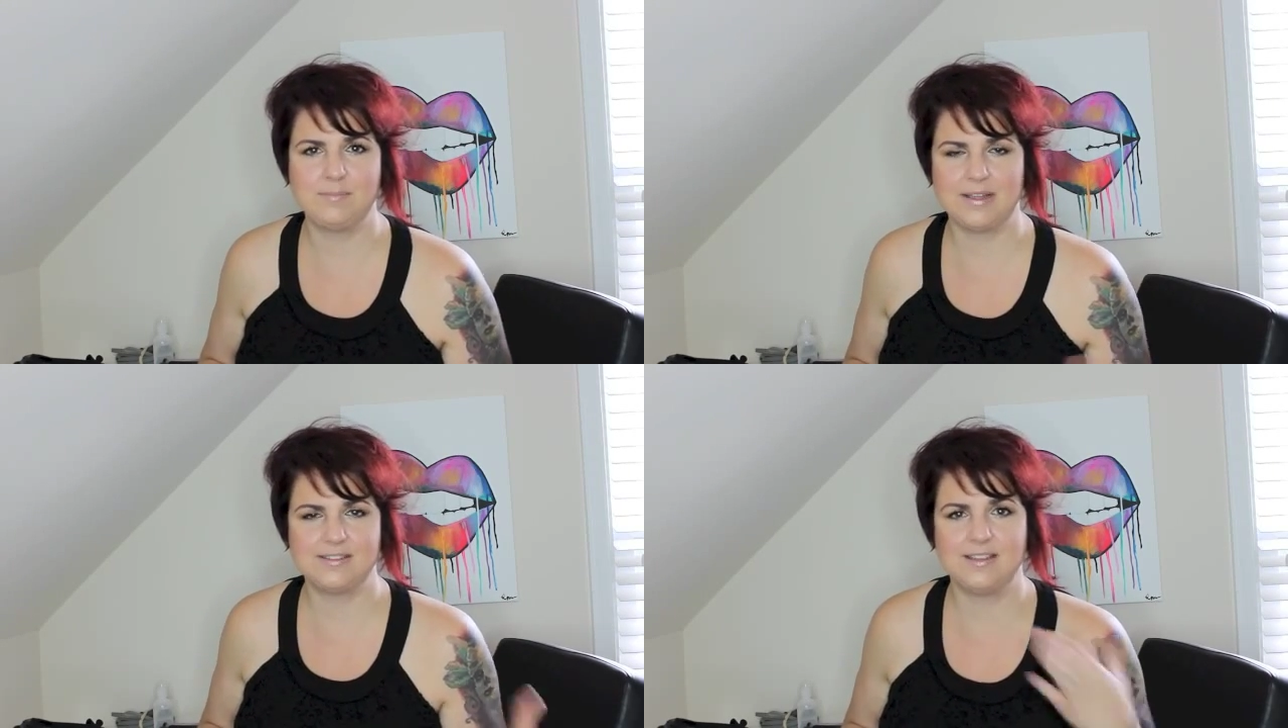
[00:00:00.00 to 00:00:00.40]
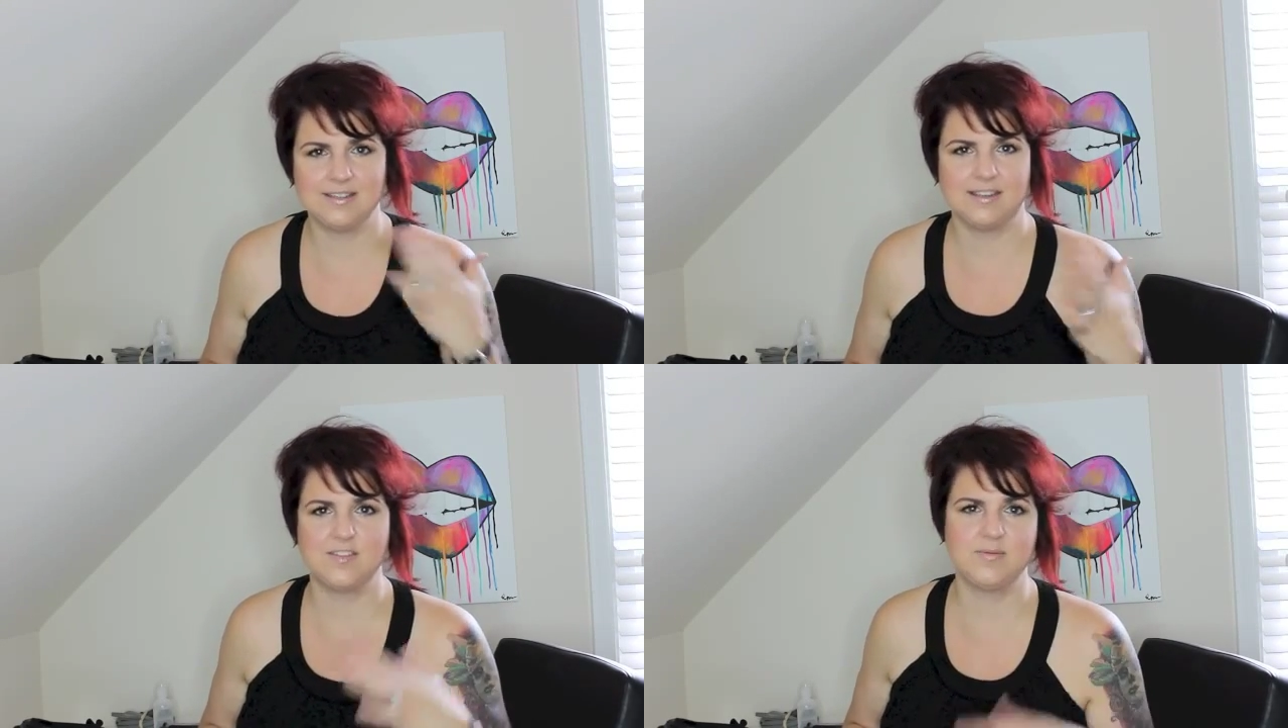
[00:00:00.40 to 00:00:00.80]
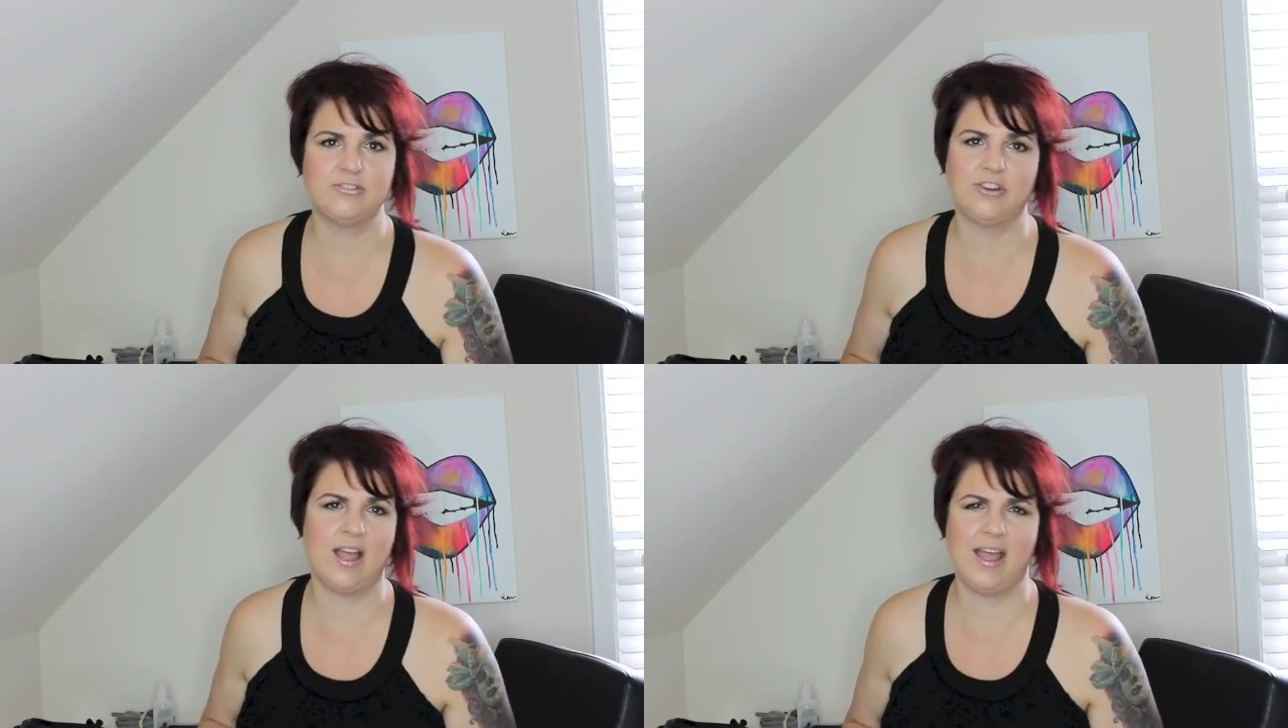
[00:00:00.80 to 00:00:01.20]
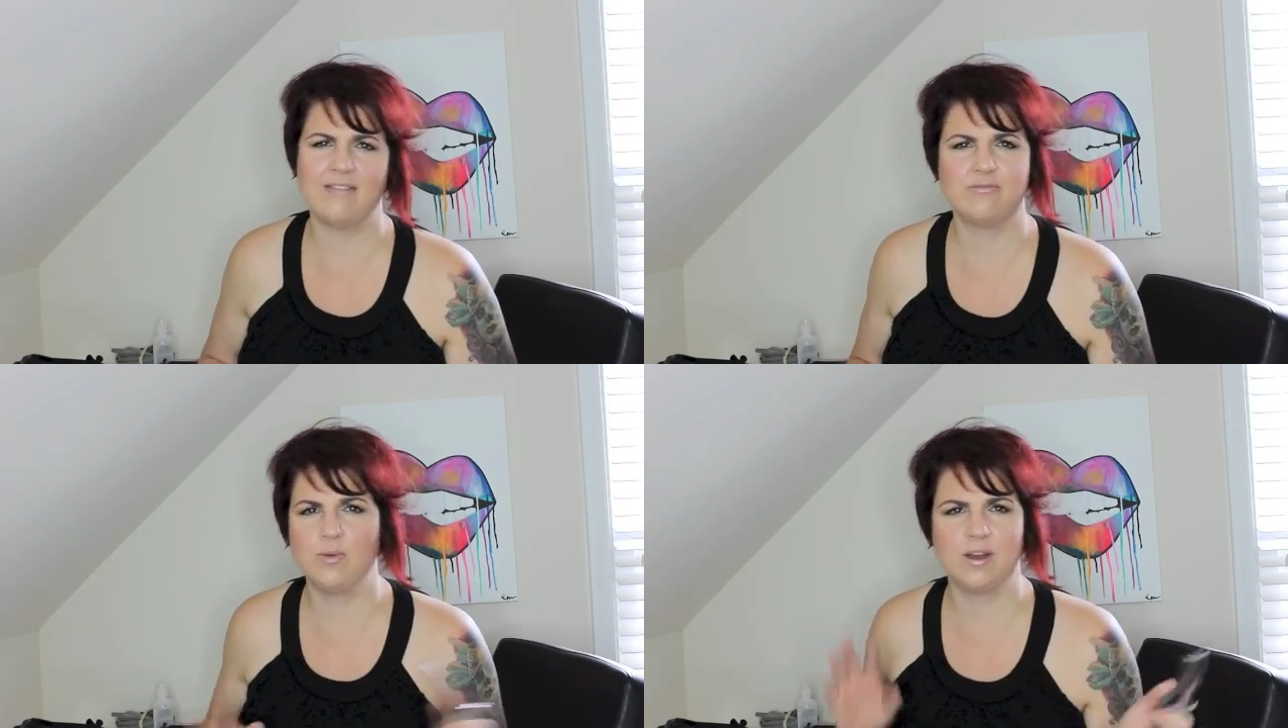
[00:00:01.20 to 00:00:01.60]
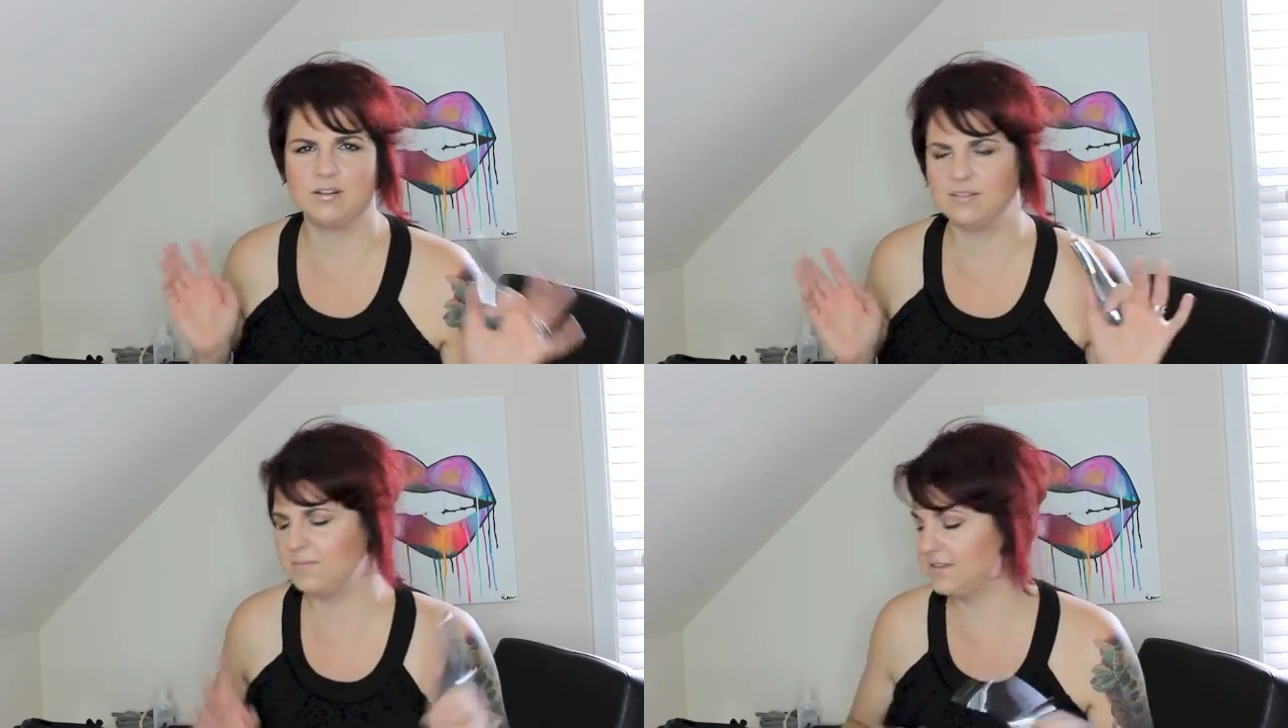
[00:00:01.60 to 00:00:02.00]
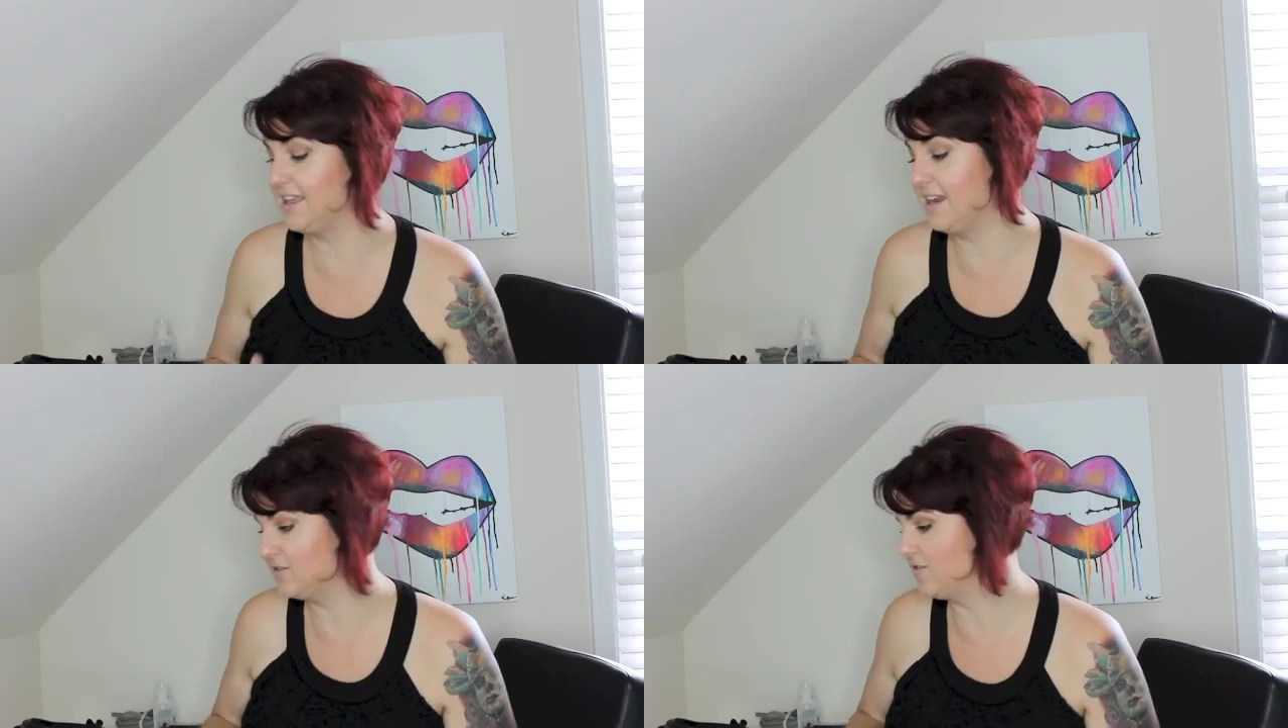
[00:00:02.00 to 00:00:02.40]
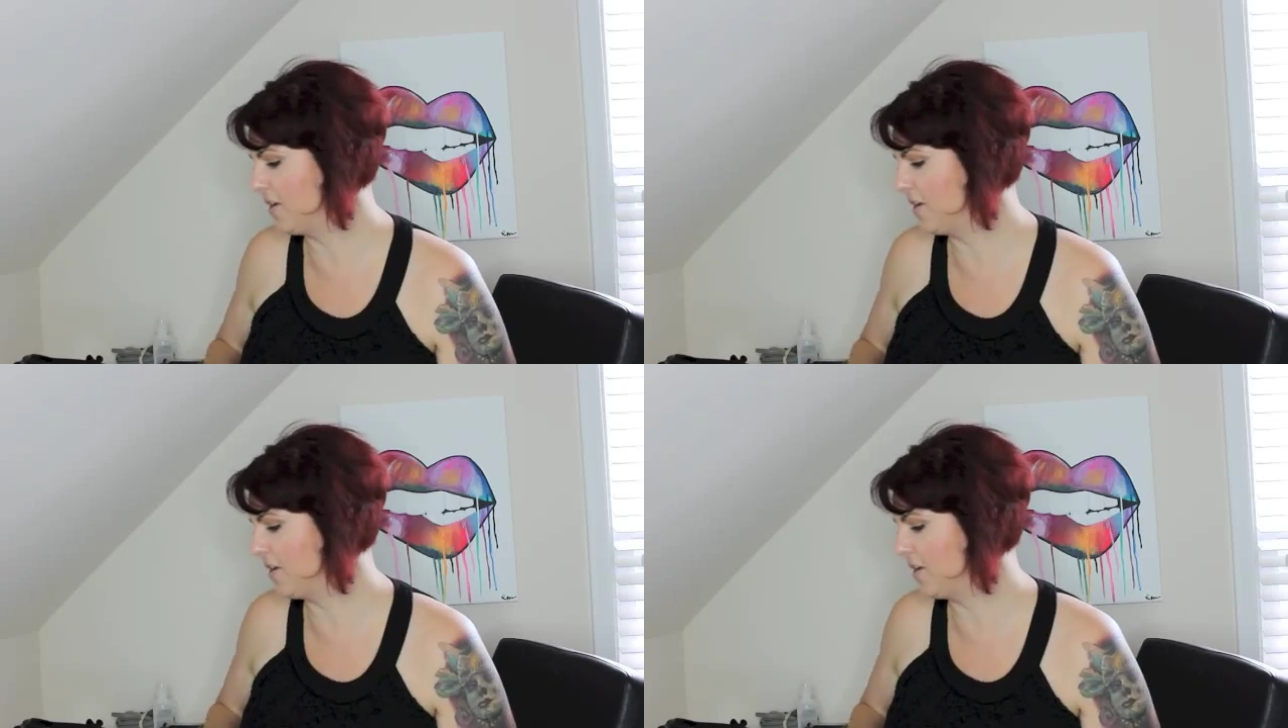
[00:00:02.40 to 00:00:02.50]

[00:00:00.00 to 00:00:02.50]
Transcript: My skin tends to be dry. My skin is